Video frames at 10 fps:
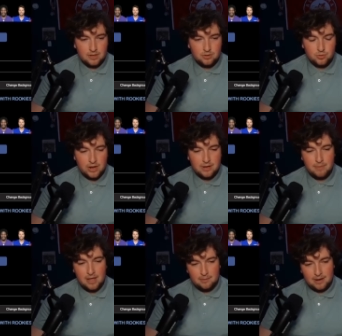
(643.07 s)
Drake
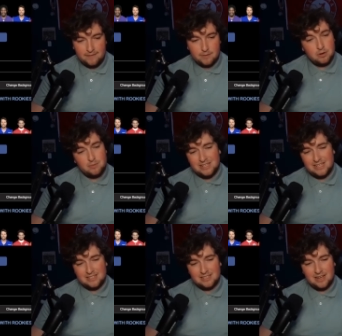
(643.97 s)
May, I'm going to have to put him in
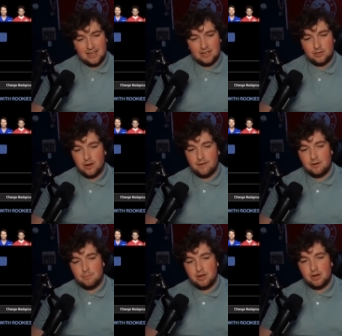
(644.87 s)
decent. Again, don't have an
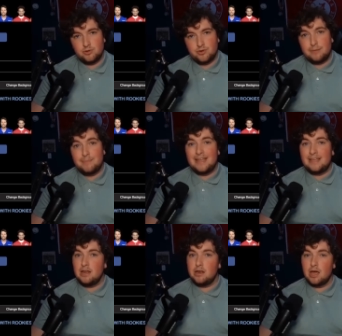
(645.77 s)
opinion on Drake May
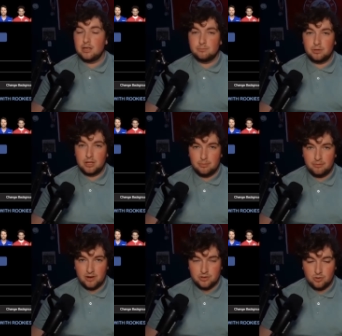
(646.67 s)
yet. Hasn't played a
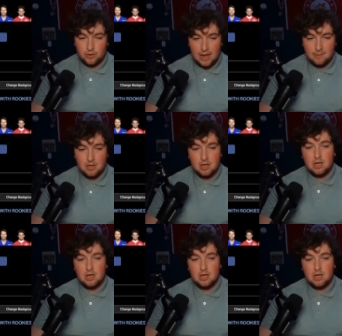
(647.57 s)
professional game.